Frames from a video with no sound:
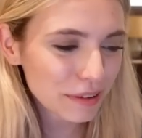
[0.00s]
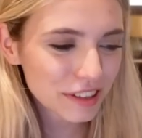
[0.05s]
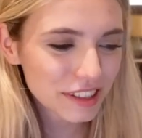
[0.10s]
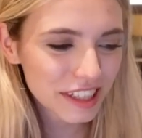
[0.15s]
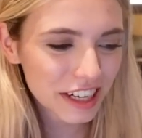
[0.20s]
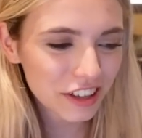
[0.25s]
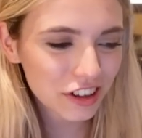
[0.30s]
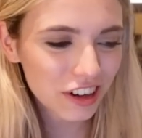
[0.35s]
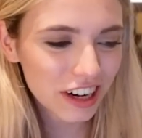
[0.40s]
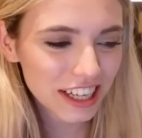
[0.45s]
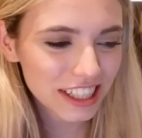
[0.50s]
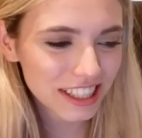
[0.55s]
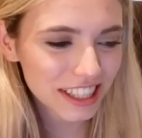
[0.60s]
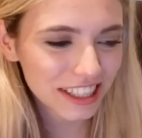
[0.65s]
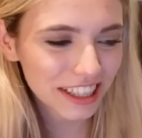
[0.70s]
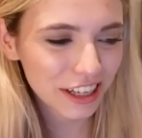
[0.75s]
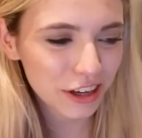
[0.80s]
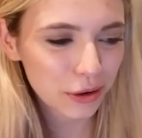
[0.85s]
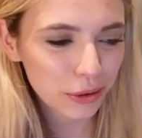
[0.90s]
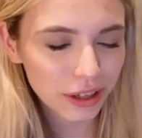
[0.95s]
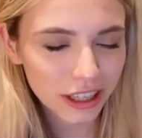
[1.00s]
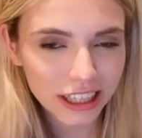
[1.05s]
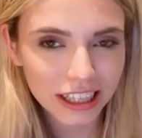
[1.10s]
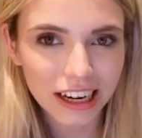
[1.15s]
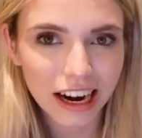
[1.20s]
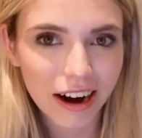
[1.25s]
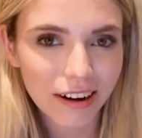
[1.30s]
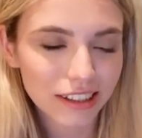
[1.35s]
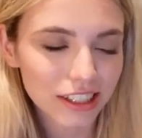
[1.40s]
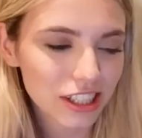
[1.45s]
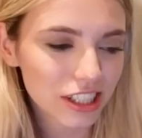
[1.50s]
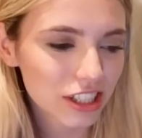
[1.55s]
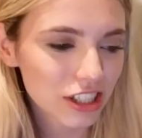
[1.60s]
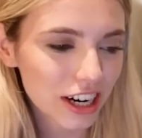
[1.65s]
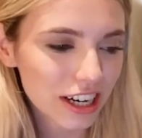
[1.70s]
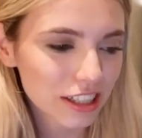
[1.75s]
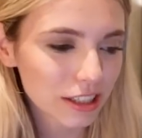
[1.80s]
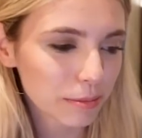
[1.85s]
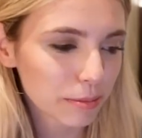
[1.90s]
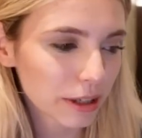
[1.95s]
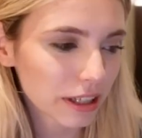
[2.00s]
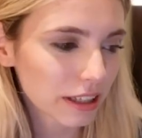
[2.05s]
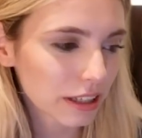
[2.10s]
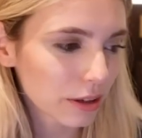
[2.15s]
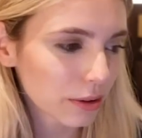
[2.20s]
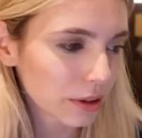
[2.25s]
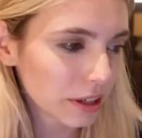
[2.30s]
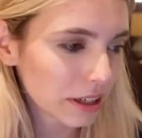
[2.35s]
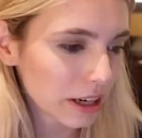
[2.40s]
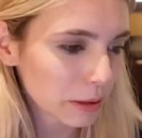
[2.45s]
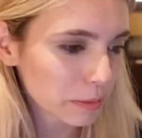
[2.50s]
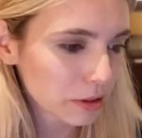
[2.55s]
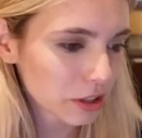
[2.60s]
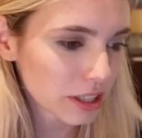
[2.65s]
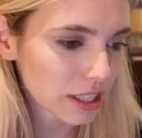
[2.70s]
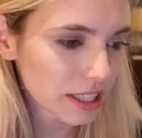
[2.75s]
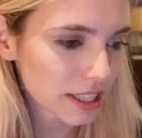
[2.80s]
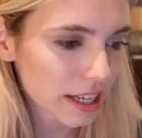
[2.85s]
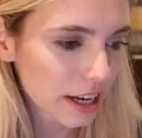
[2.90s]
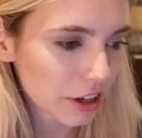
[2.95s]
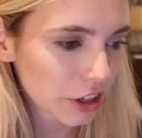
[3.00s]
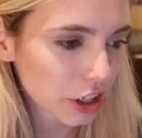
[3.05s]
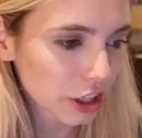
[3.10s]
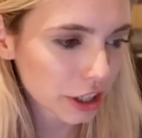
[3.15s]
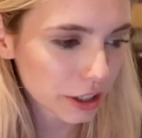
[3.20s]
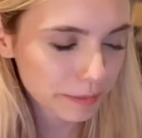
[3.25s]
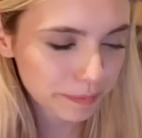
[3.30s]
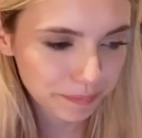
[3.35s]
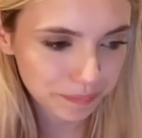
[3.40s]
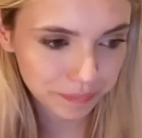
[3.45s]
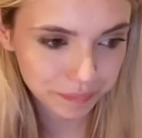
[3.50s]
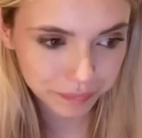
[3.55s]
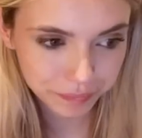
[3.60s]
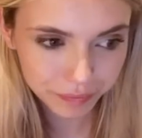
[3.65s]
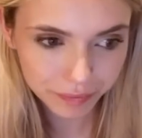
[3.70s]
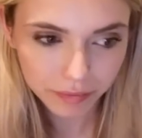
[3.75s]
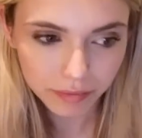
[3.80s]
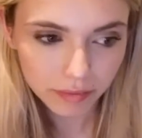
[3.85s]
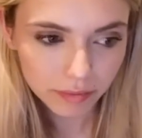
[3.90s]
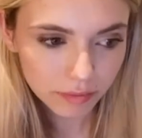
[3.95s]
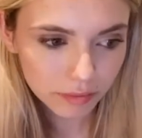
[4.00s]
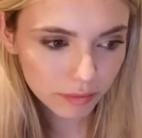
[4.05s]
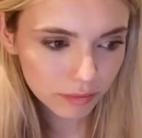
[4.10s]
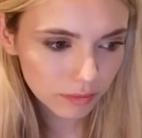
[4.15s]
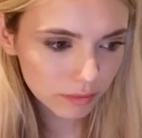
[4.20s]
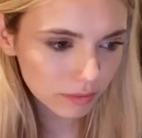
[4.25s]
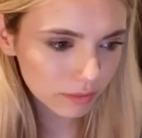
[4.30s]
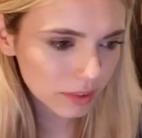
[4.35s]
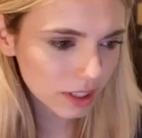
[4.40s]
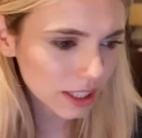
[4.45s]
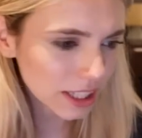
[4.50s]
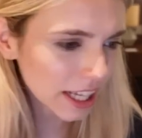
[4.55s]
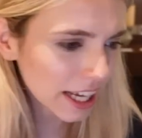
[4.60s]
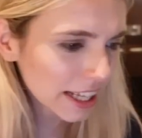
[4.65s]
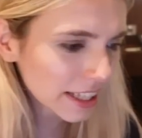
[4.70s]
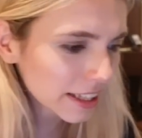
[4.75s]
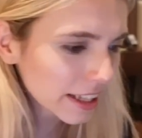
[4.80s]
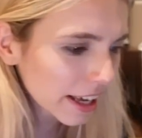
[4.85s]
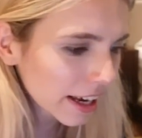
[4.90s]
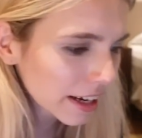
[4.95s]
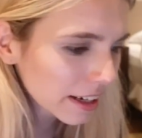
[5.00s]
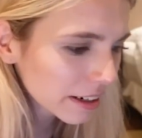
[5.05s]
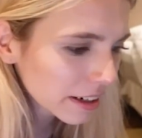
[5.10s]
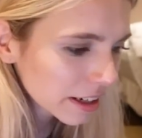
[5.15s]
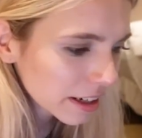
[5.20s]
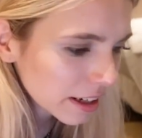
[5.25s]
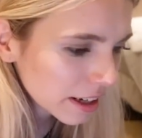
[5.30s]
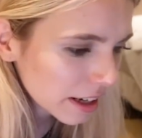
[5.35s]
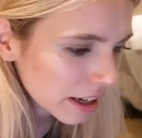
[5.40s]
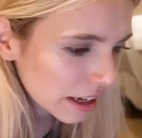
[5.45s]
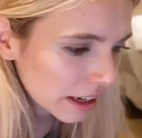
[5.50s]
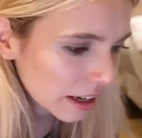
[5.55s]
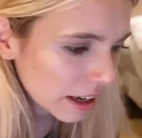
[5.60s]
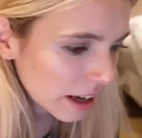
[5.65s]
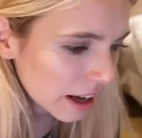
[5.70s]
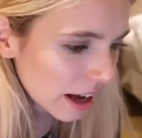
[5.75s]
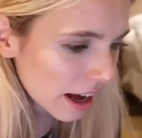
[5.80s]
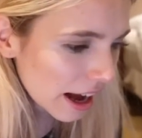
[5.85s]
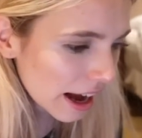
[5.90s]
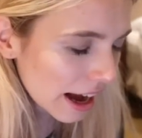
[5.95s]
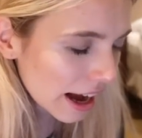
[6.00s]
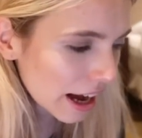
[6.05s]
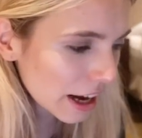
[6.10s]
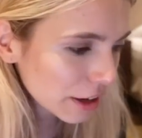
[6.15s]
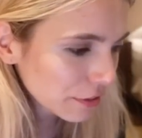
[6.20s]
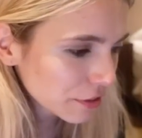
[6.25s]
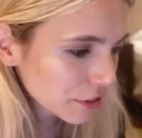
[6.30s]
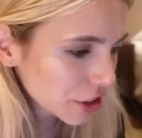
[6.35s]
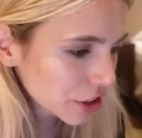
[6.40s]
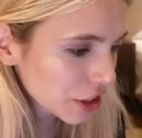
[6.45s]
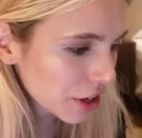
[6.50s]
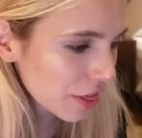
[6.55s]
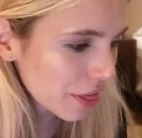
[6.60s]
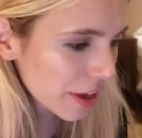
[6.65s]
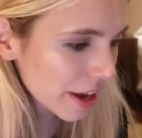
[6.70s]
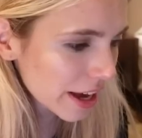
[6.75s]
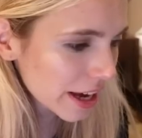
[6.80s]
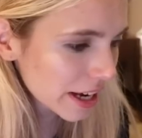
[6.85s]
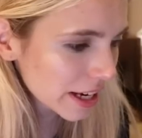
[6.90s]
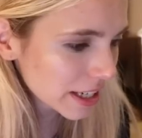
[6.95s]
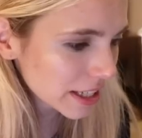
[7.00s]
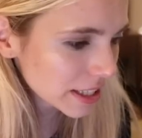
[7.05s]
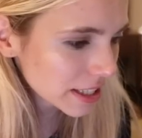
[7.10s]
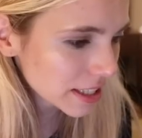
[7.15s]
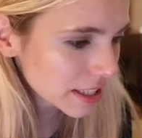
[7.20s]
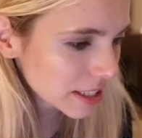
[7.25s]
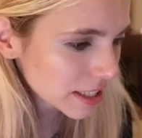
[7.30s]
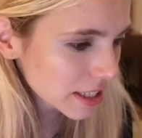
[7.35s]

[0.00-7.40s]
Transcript: was centralizing the queen. I was just trying to bring the queen up to the center. And then after this,